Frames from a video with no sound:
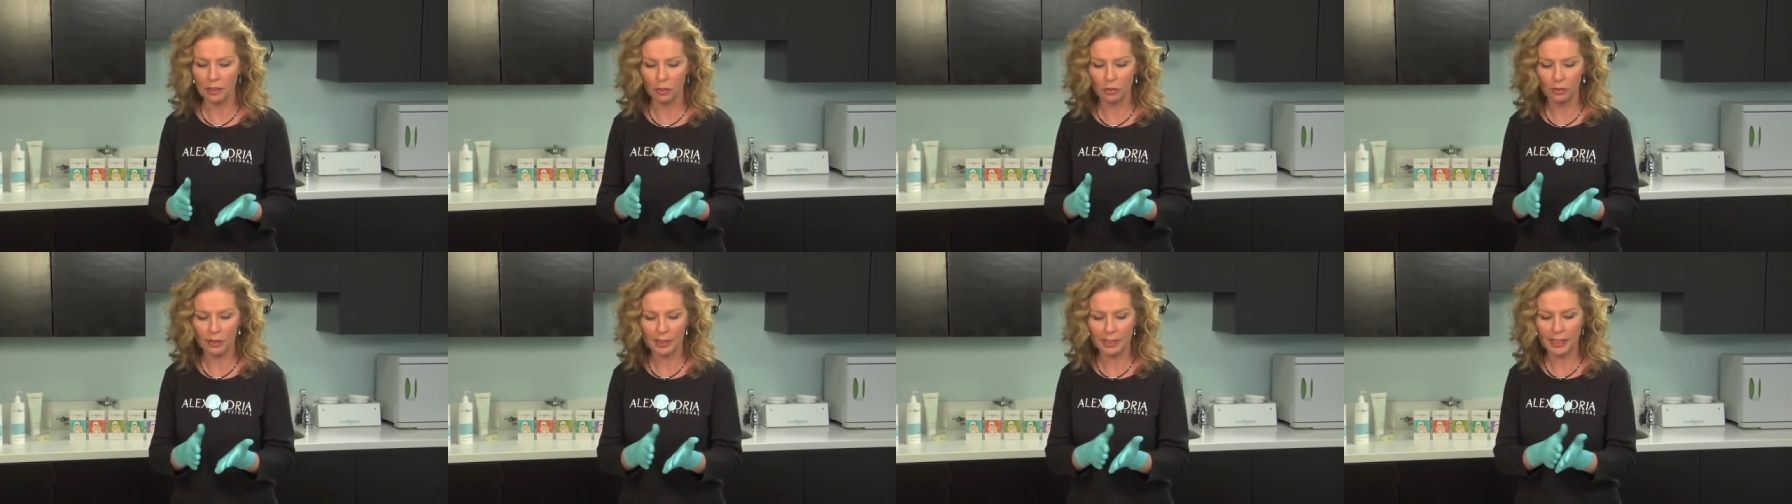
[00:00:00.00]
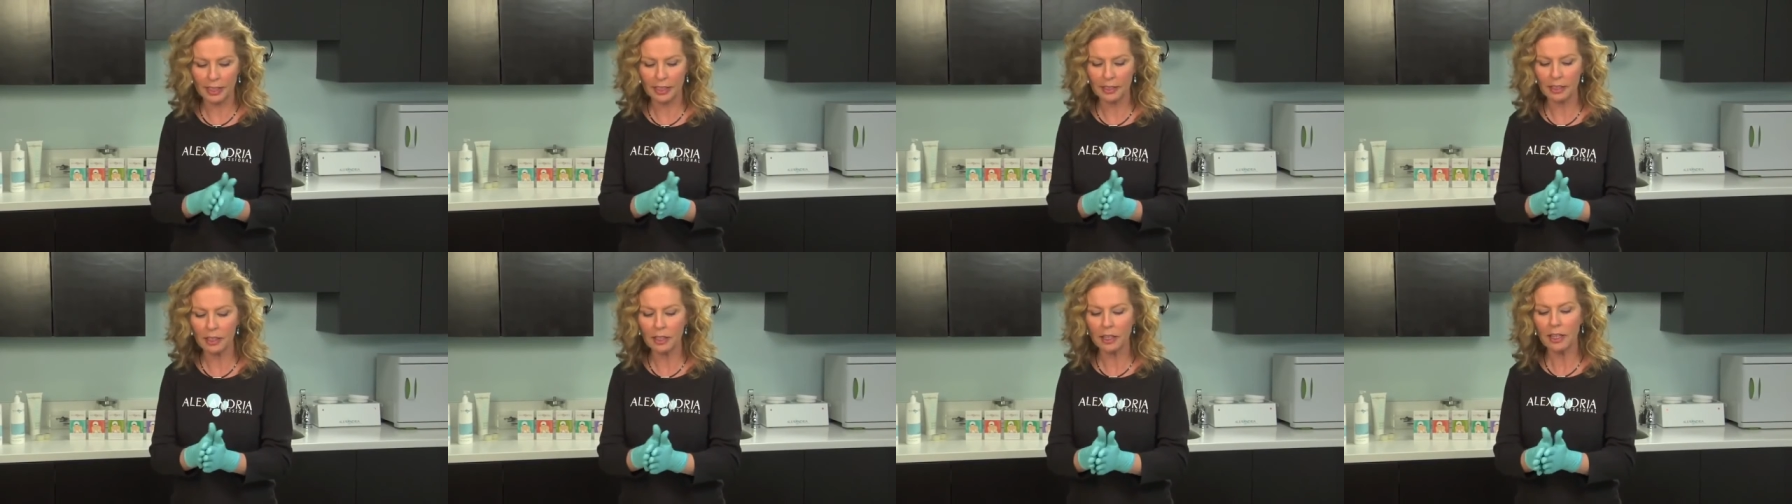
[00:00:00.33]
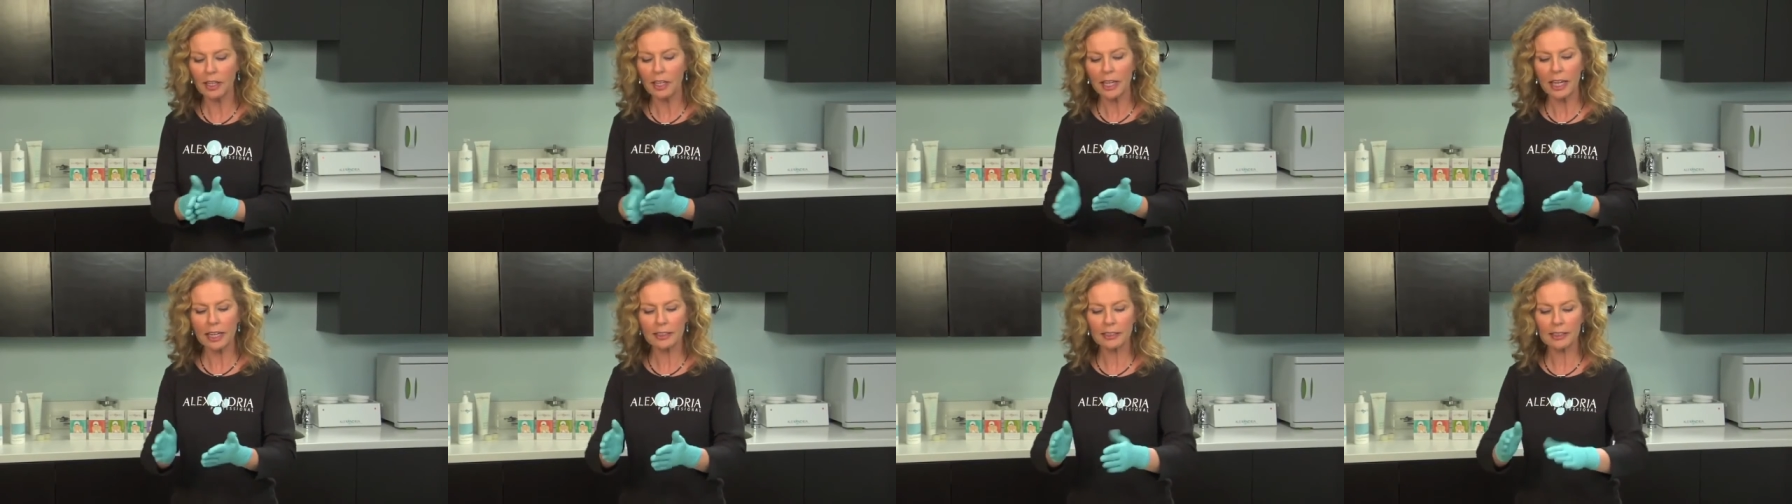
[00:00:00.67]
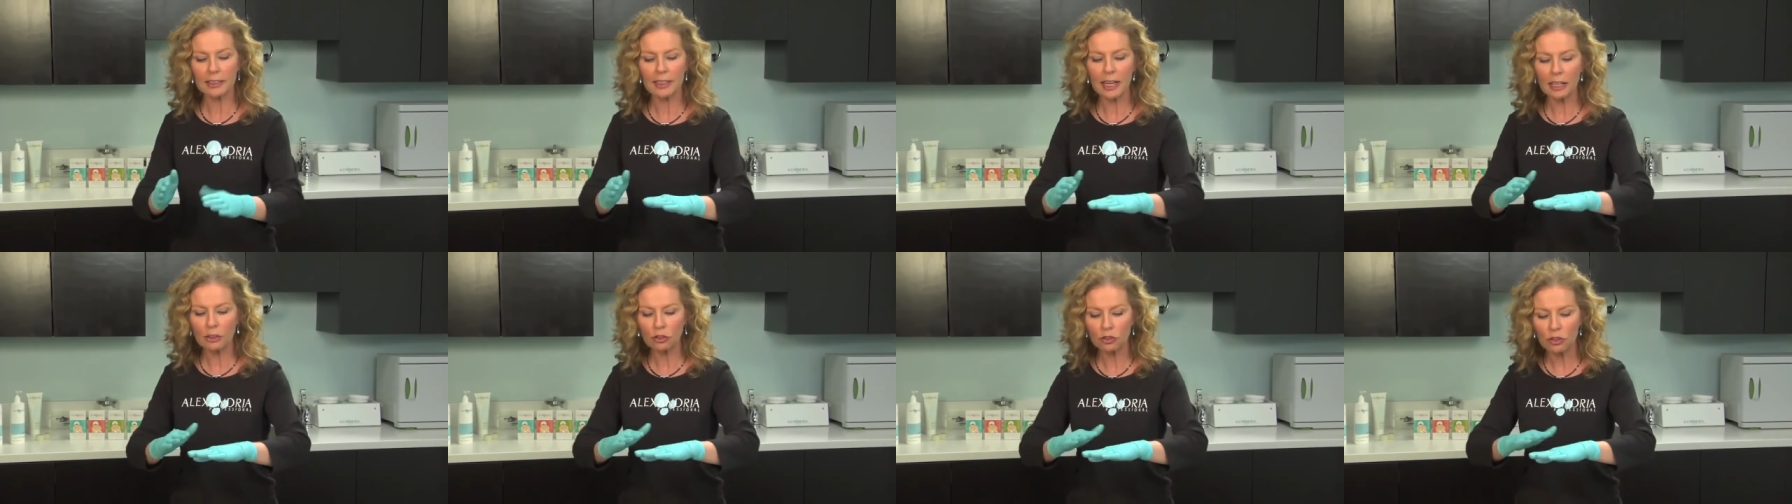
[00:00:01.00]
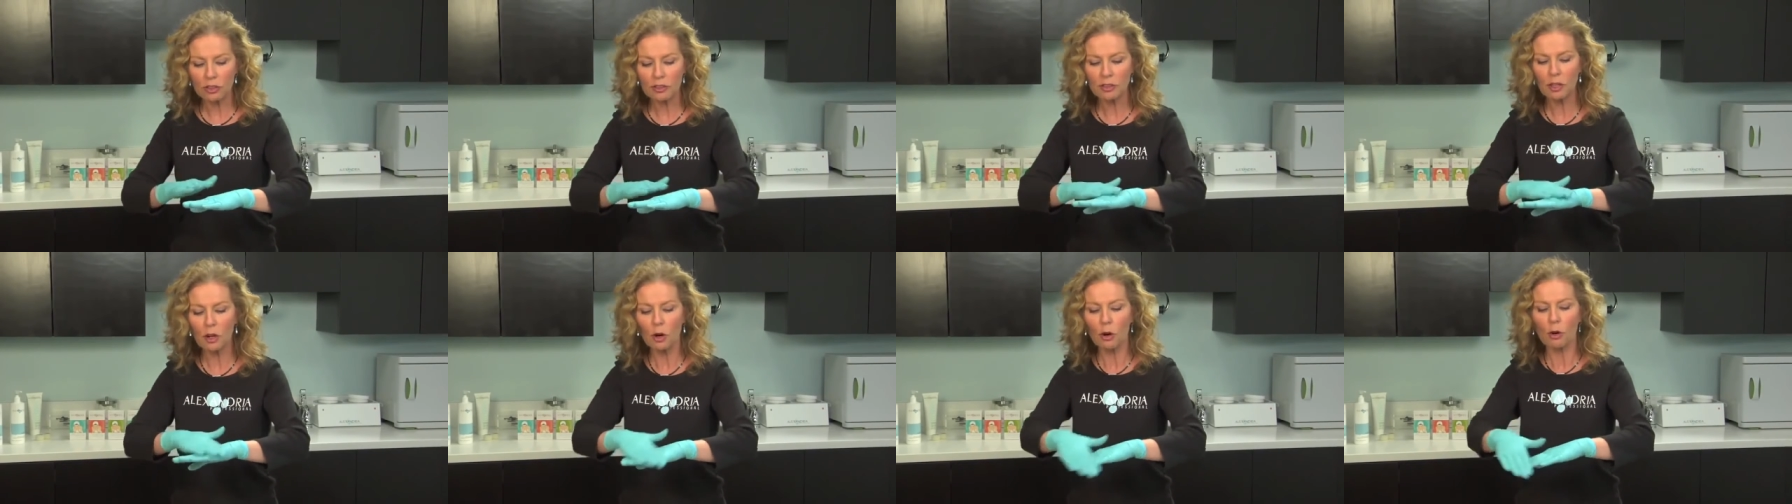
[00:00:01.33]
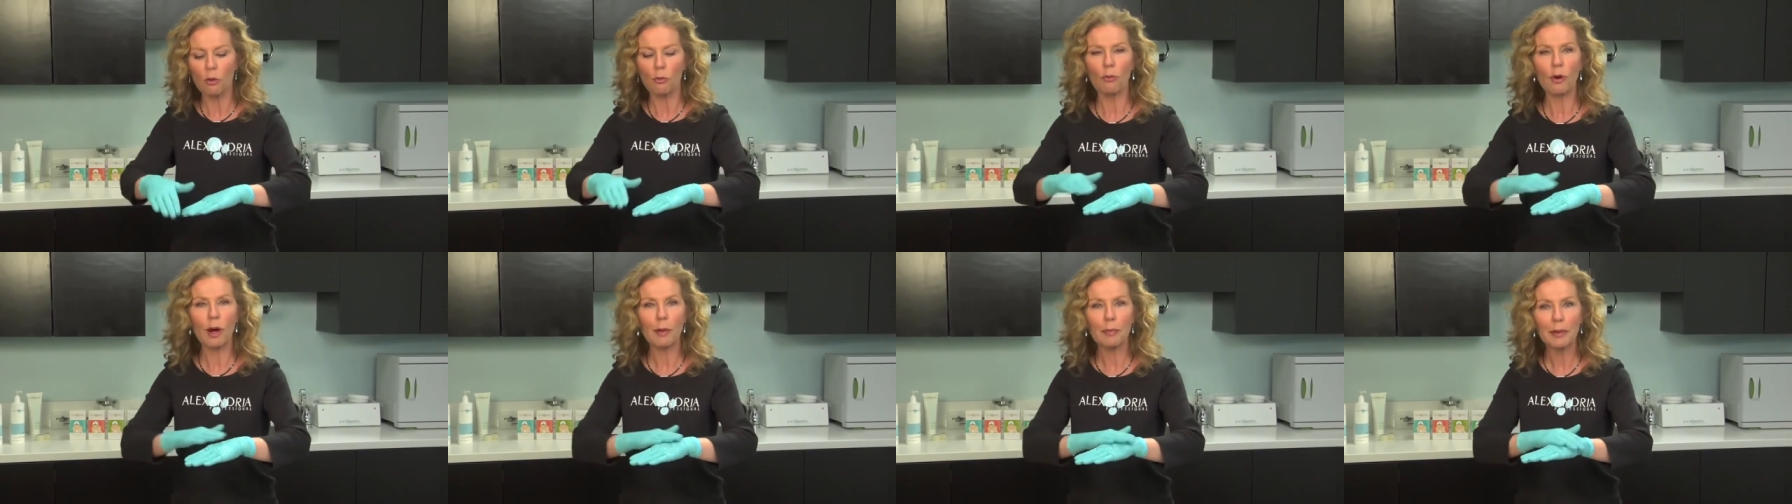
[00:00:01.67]
your skin, it's not just
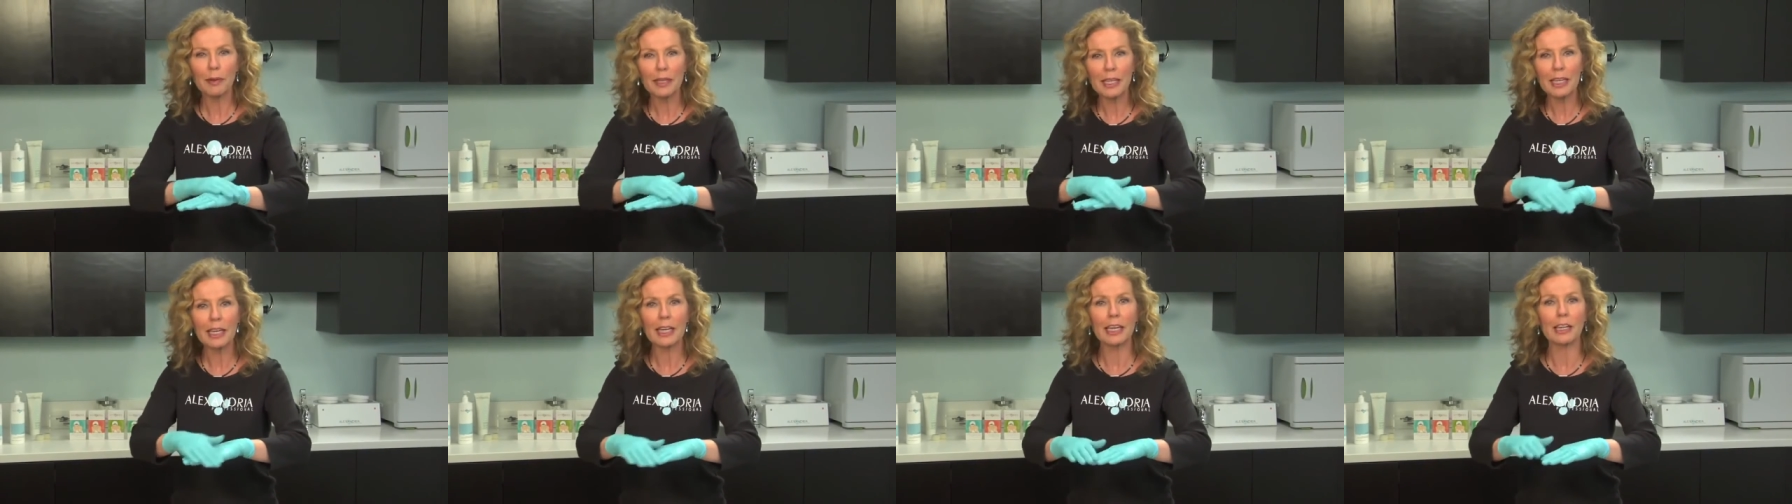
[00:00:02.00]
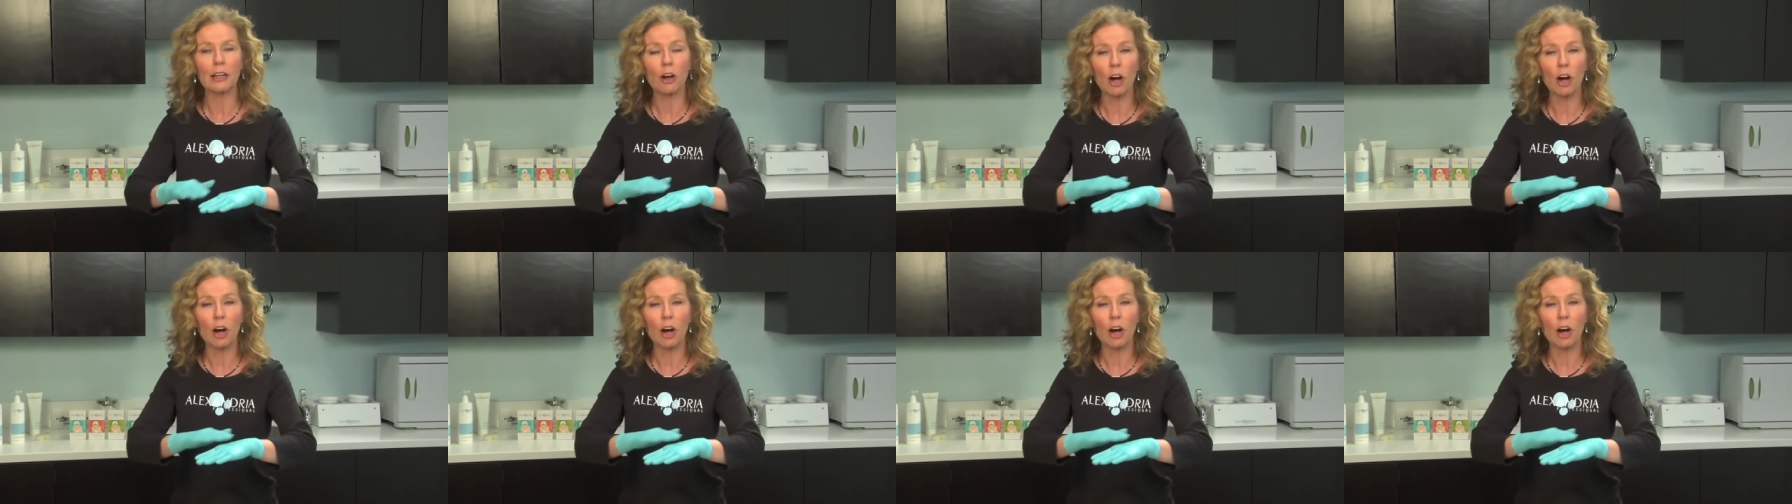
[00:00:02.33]
rubbing it